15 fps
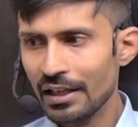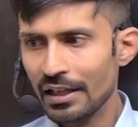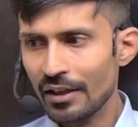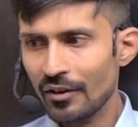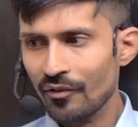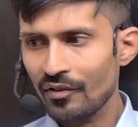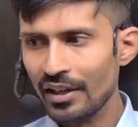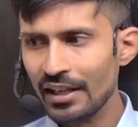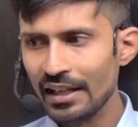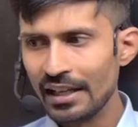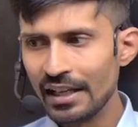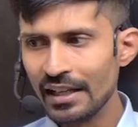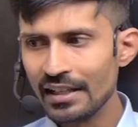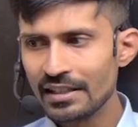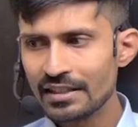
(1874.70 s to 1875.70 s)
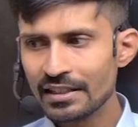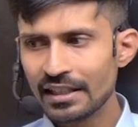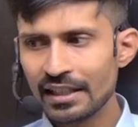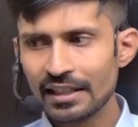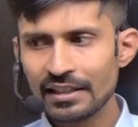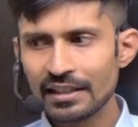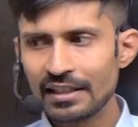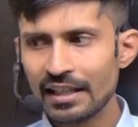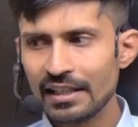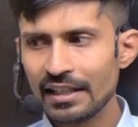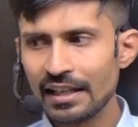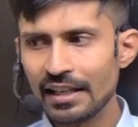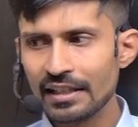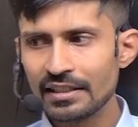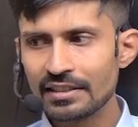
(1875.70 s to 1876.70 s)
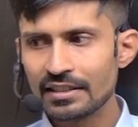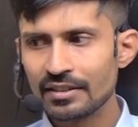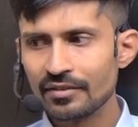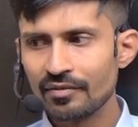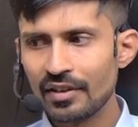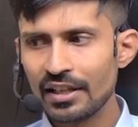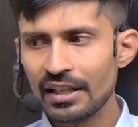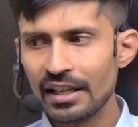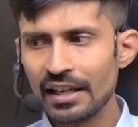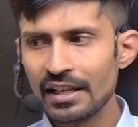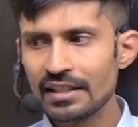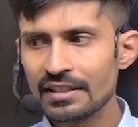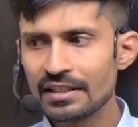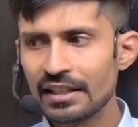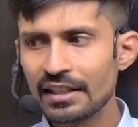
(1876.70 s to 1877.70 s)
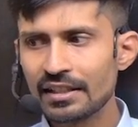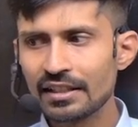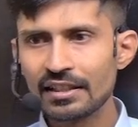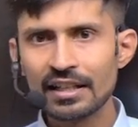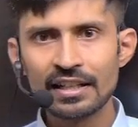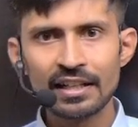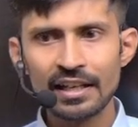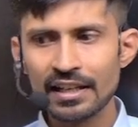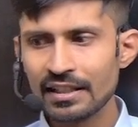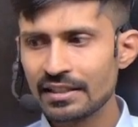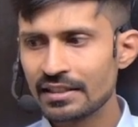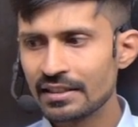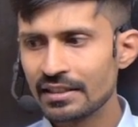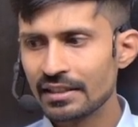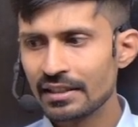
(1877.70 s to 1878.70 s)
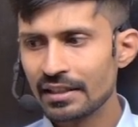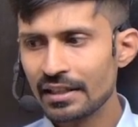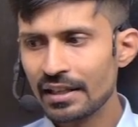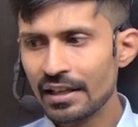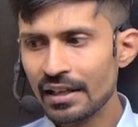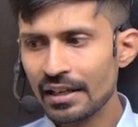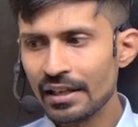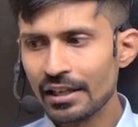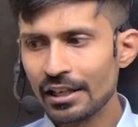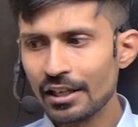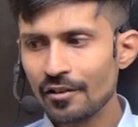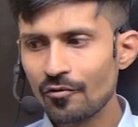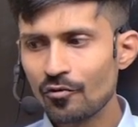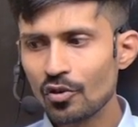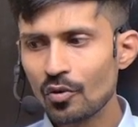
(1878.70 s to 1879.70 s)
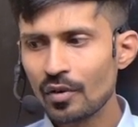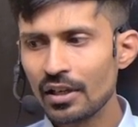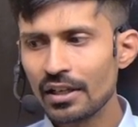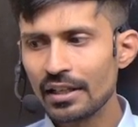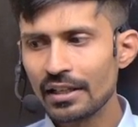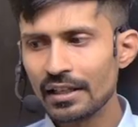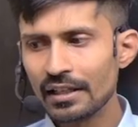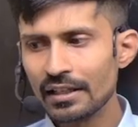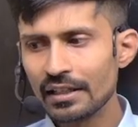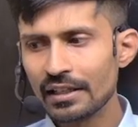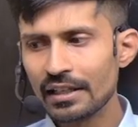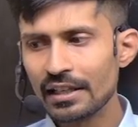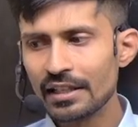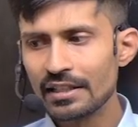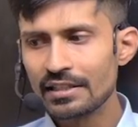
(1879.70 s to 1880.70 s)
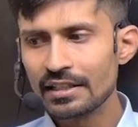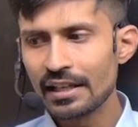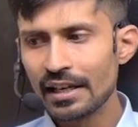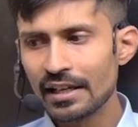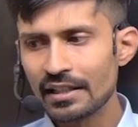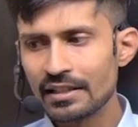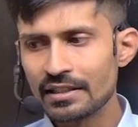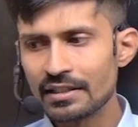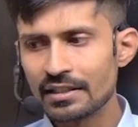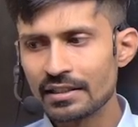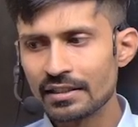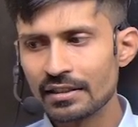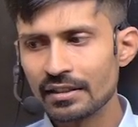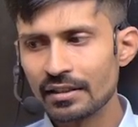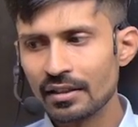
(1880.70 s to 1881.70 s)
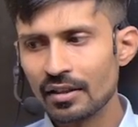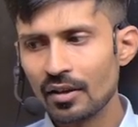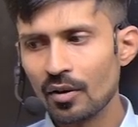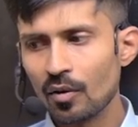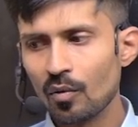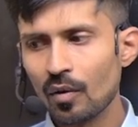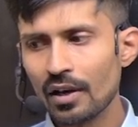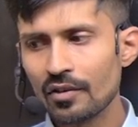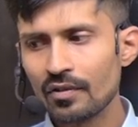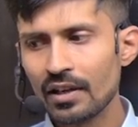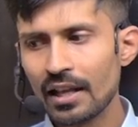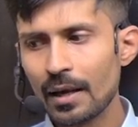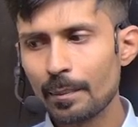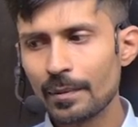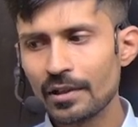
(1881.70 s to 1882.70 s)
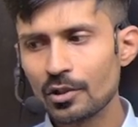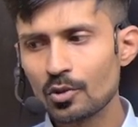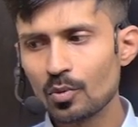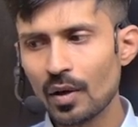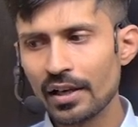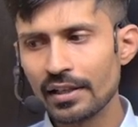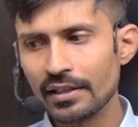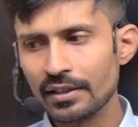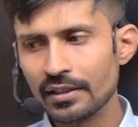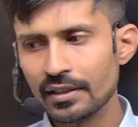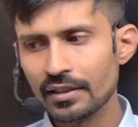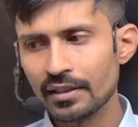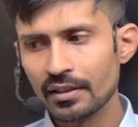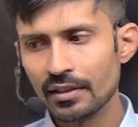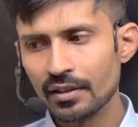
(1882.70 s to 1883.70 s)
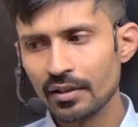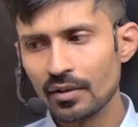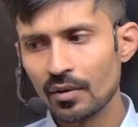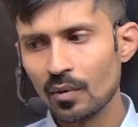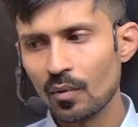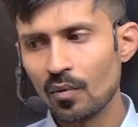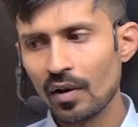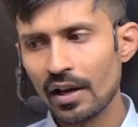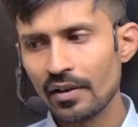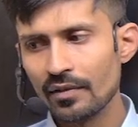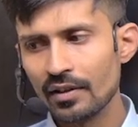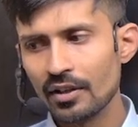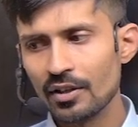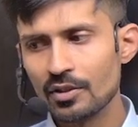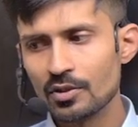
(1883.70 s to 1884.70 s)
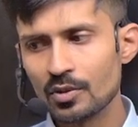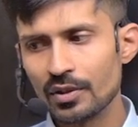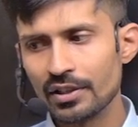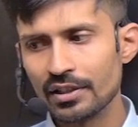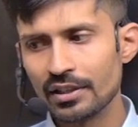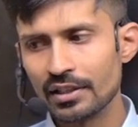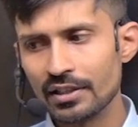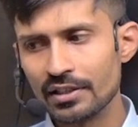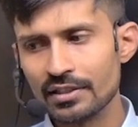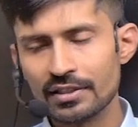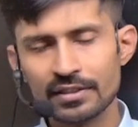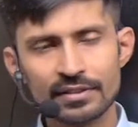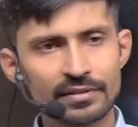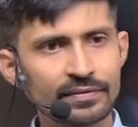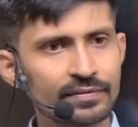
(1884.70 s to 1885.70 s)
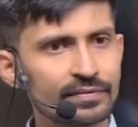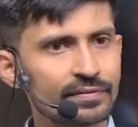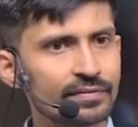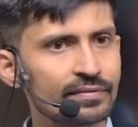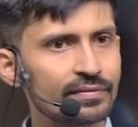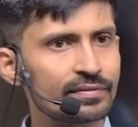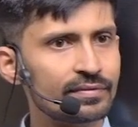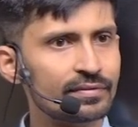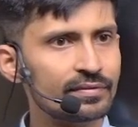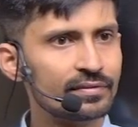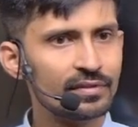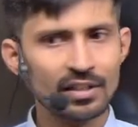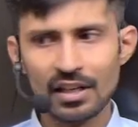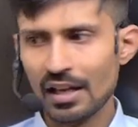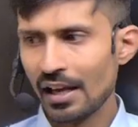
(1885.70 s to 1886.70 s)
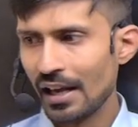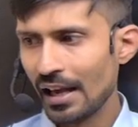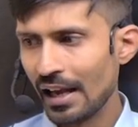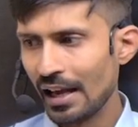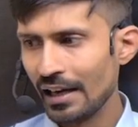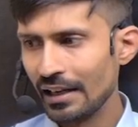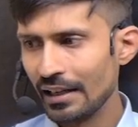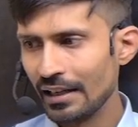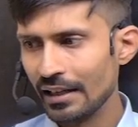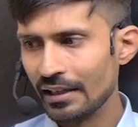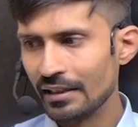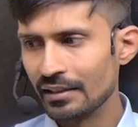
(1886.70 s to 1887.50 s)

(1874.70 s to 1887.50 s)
When a is greater than x, when a is greater than x, if you will increase x, what will happen to y? Y will also increase. And here,